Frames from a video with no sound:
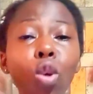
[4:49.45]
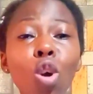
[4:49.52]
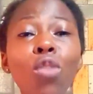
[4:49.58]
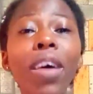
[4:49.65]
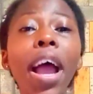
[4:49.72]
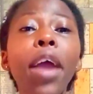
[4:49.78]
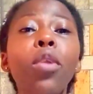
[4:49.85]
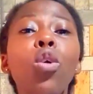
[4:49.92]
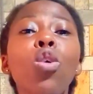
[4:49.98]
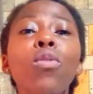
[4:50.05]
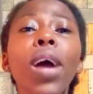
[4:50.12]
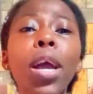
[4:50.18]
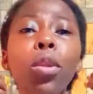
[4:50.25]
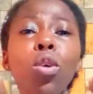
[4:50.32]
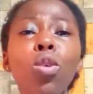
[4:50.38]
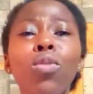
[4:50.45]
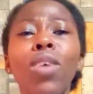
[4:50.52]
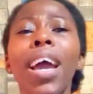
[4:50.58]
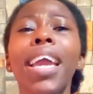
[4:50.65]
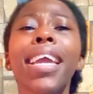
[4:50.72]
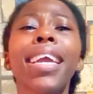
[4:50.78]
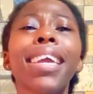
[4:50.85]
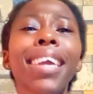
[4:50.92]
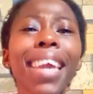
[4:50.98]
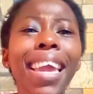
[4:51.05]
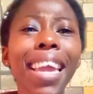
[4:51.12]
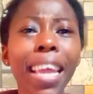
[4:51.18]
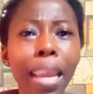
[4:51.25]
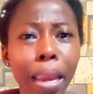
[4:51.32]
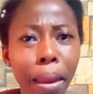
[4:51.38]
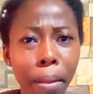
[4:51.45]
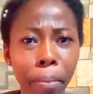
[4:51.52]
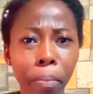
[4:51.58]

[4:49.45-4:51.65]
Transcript: over and over and over again.